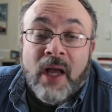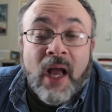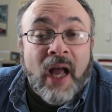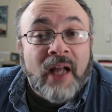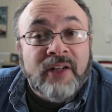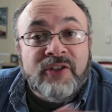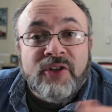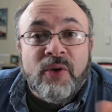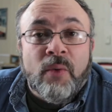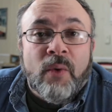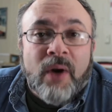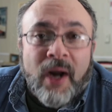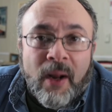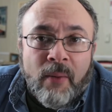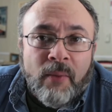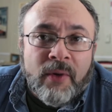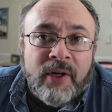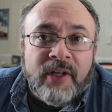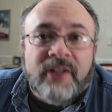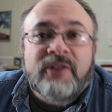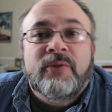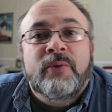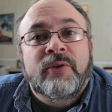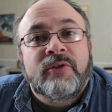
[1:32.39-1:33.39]
And so what I
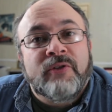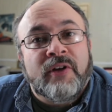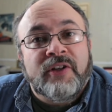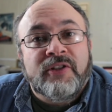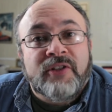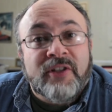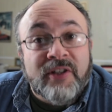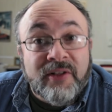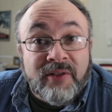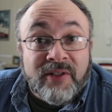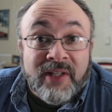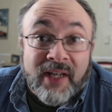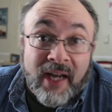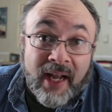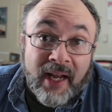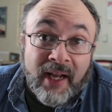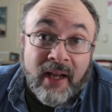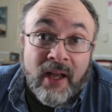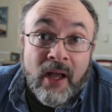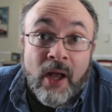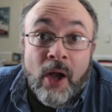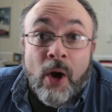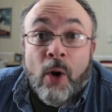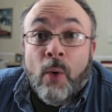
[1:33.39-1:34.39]
wanted to address to you
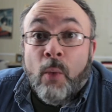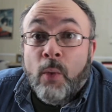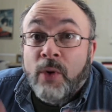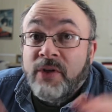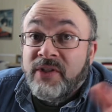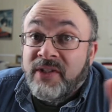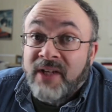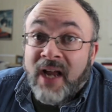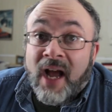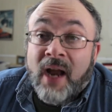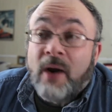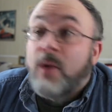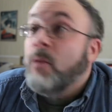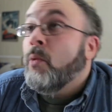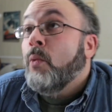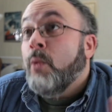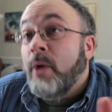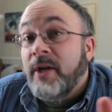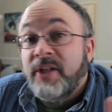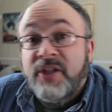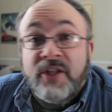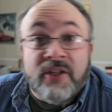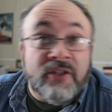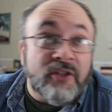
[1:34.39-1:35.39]
today was not
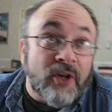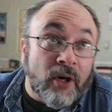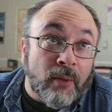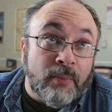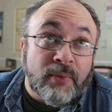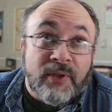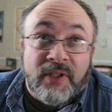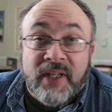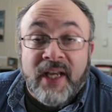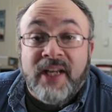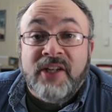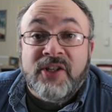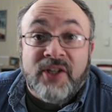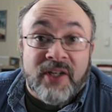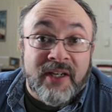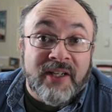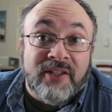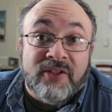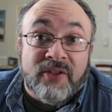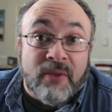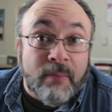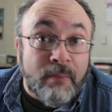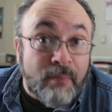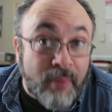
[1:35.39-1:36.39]
which interpretation
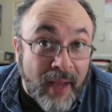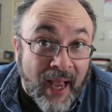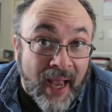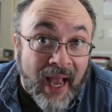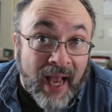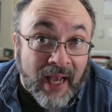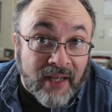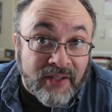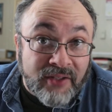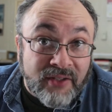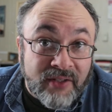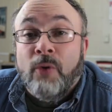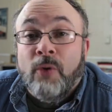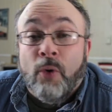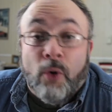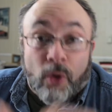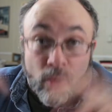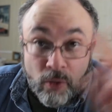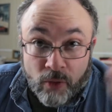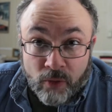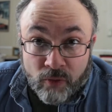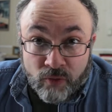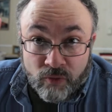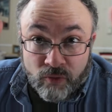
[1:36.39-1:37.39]
is the best or